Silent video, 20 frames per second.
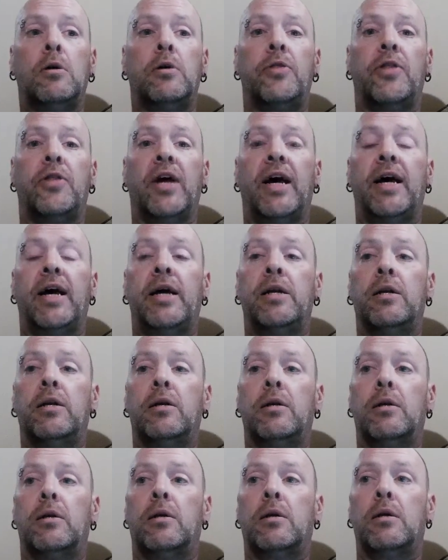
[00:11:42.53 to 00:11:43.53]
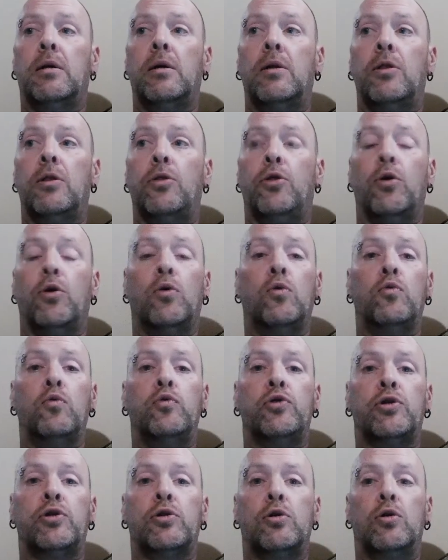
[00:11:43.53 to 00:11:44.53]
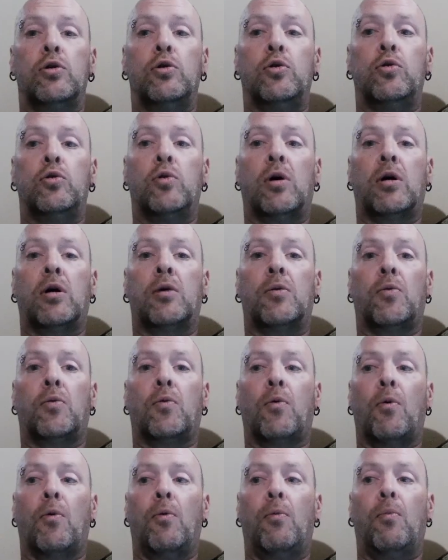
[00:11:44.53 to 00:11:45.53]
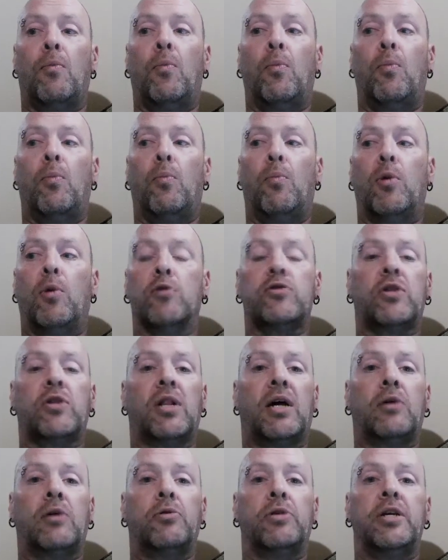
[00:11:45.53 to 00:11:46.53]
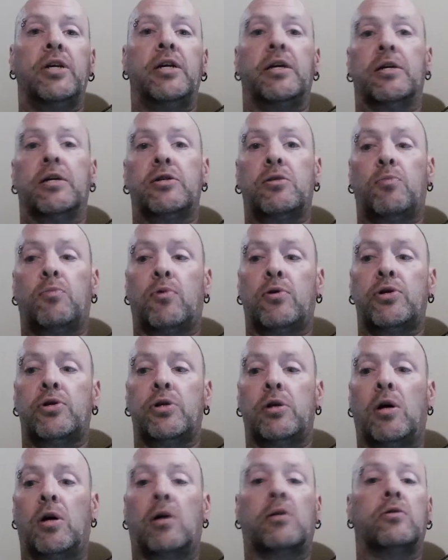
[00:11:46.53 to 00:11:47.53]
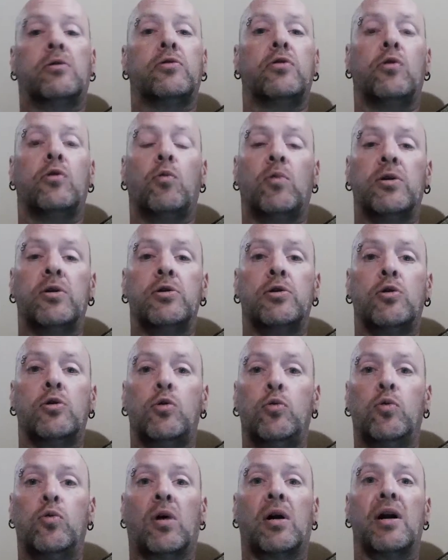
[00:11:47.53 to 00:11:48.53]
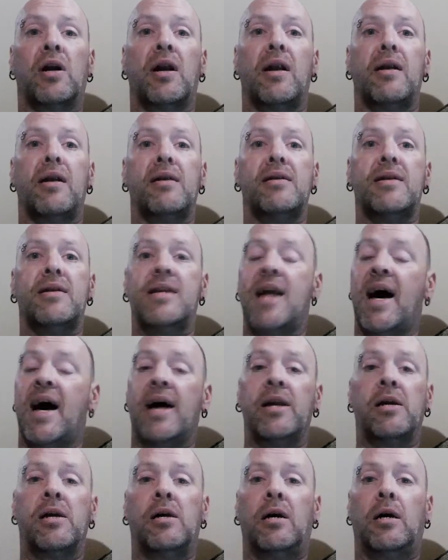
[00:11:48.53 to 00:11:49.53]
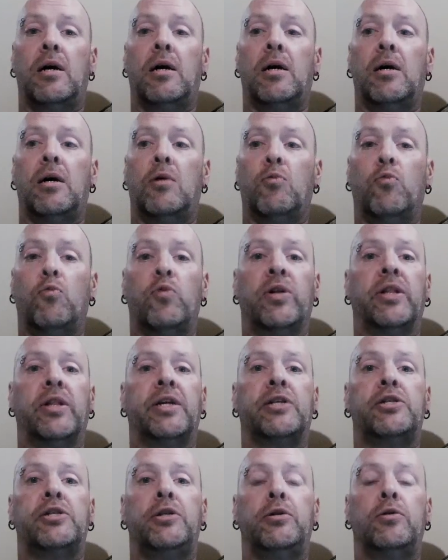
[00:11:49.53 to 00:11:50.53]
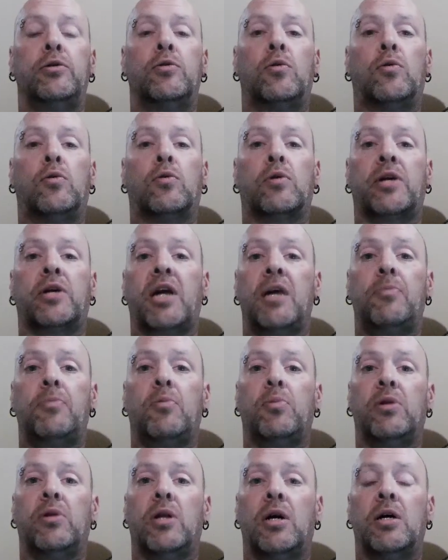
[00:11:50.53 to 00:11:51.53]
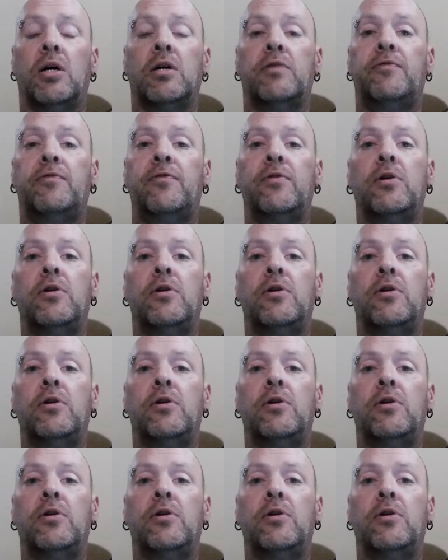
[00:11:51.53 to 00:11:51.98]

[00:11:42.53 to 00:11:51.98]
that those who are most loudly against abortion are also the ones who are not willing to or capable of